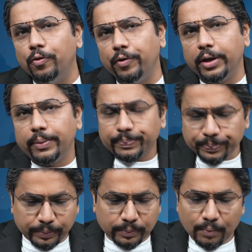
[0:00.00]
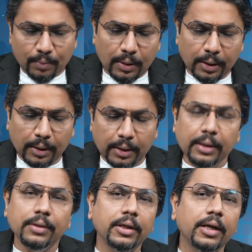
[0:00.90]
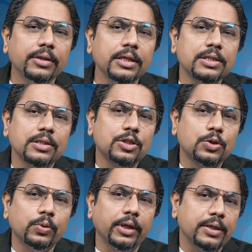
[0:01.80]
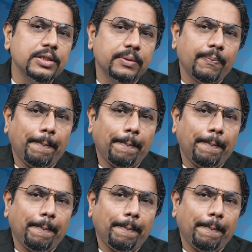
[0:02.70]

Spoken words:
fair? There are these students